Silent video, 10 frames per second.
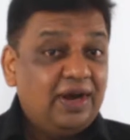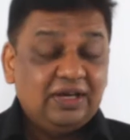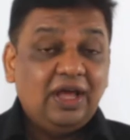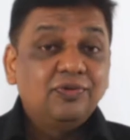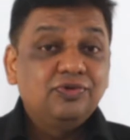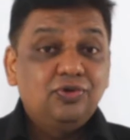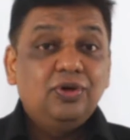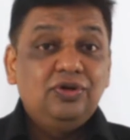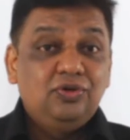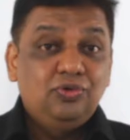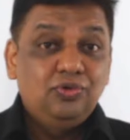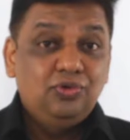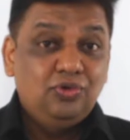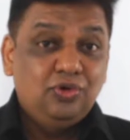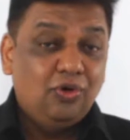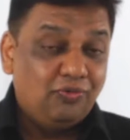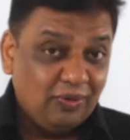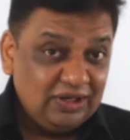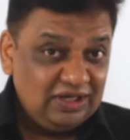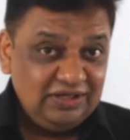I was talking to
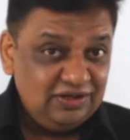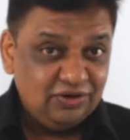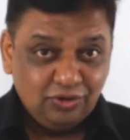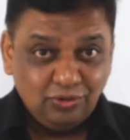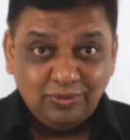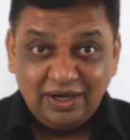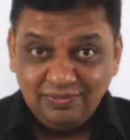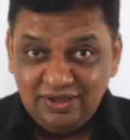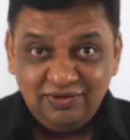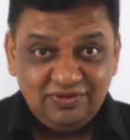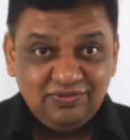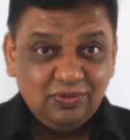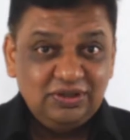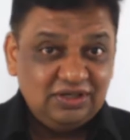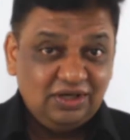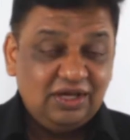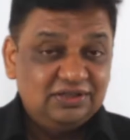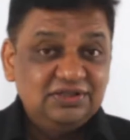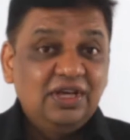one leader whom I believe is world-class,